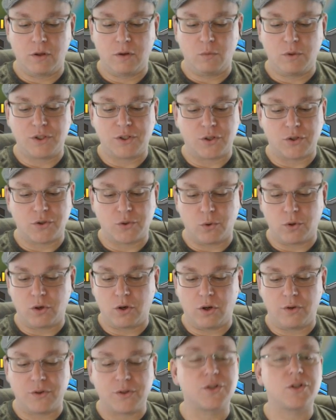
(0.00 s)
what's the sword
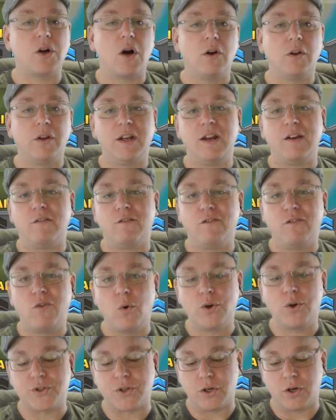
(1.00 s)
called? The Scarlet
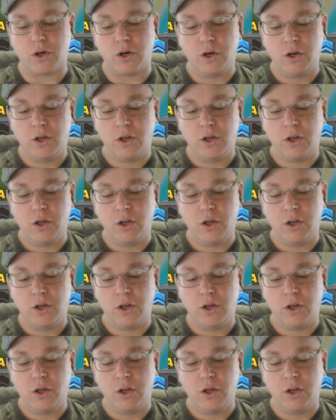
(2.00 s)
Enforcer,